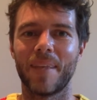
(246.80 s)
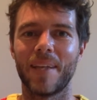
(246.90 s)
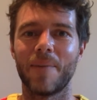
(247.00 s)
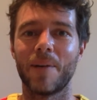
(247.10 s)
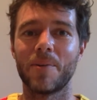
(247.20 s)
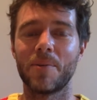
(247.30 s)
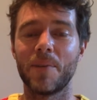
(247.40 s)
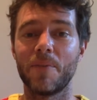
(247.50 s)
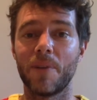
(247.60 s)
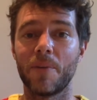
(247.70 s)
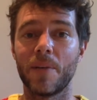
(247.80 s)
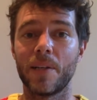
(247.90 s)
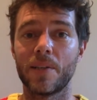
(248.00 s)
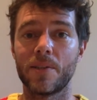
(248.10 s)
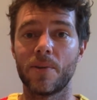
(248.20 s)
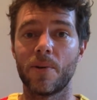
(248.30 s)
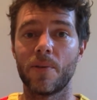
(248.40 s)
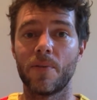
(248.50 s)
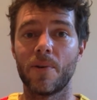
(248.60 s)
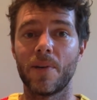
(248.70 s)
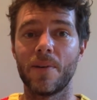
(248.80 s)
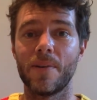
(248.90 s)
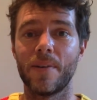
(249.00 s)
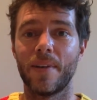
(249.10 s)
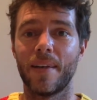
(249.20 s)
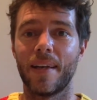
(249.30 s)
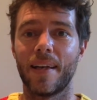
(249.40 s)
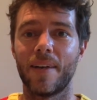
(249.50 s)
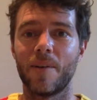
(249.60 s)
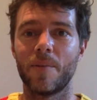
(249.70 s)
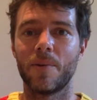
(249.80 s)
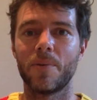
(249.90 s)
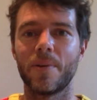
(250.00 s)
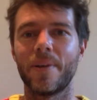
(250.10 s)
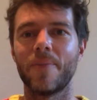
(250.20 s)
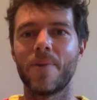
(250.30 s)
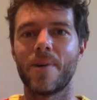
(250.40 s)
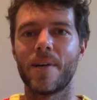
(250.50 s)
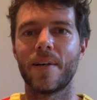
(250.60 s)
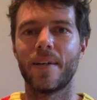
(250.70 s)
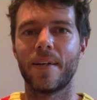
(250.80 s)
Anyway, it was really fun reading a story for you. And I hope you're all doing all right.